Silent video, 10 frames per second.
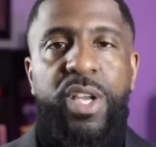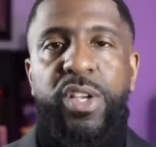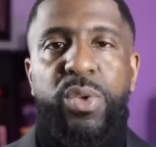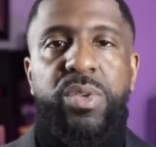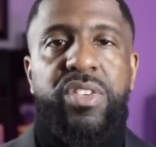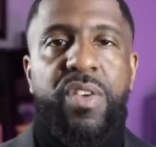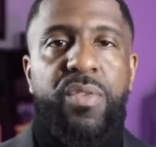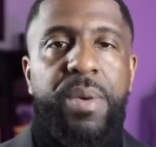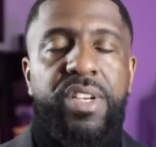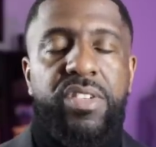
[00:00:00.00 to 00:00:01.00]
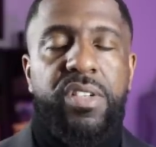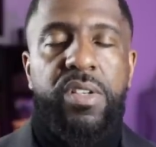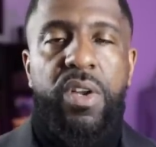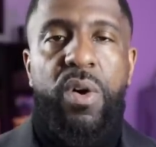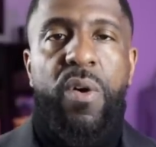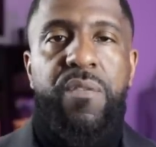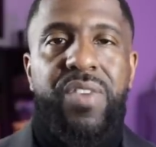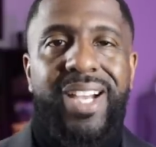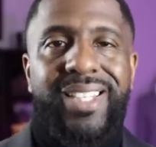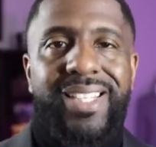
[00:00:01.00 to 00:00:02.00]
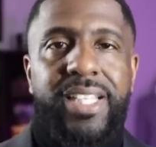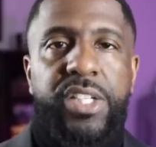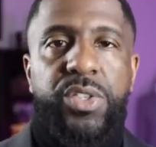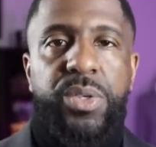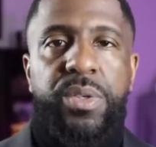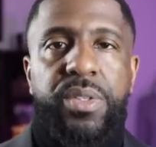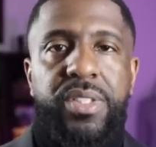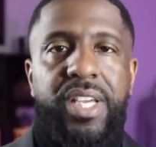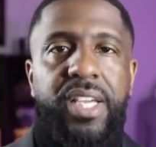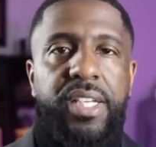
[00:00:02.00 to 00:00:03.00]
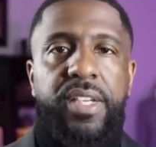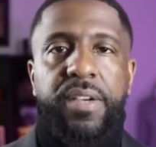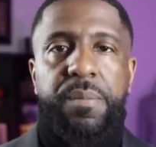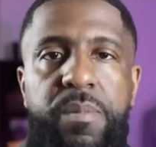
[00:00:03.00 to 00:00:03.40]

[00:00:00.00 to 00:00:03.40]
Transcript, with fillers: could use this information or find it entertaining.